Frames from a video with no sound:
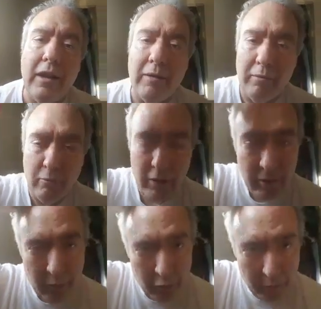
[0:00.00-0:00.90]
One of
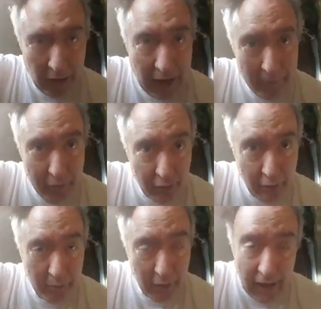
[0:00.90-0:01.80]
the most
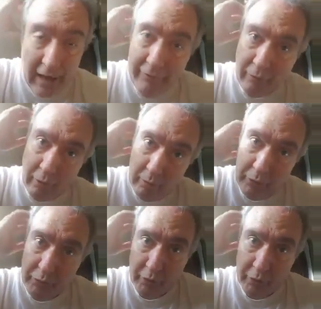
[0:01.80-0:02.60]
popular platforms